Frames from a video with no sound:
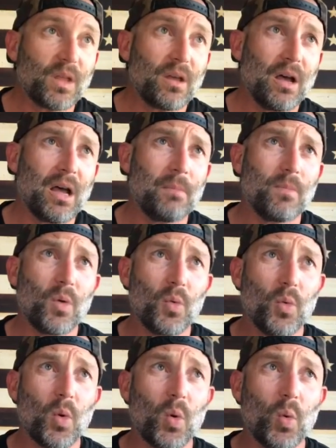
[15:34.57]

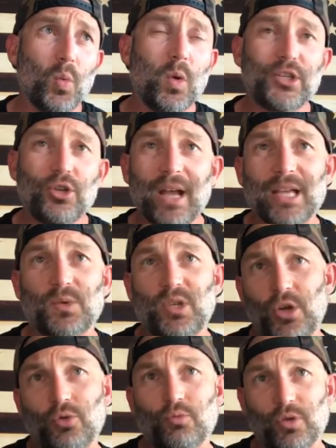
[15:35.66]
What you guys
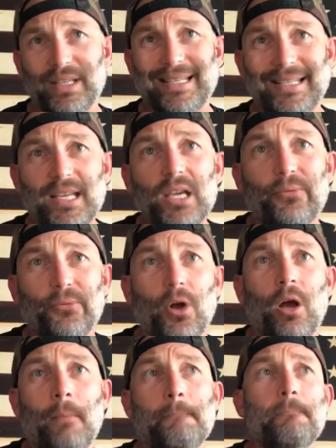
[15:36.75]
couldn't really see
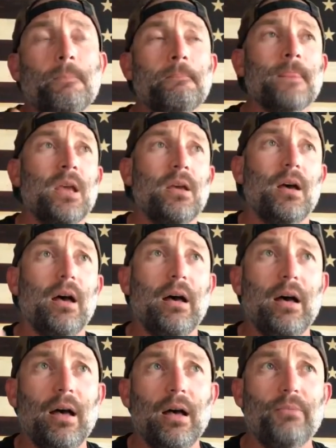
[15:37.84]
from
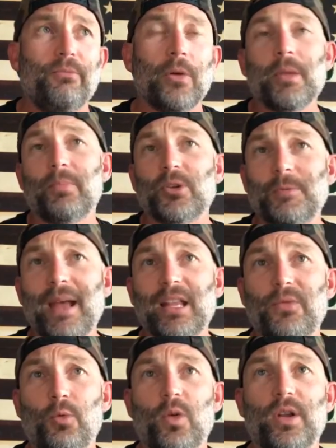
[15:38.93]
the
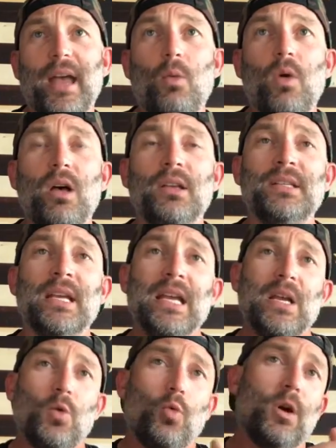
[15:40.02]
perspective of where that was,
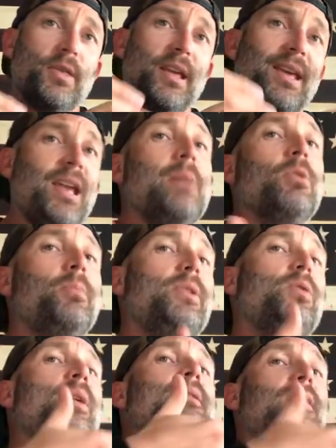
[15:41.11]
where the camera, between the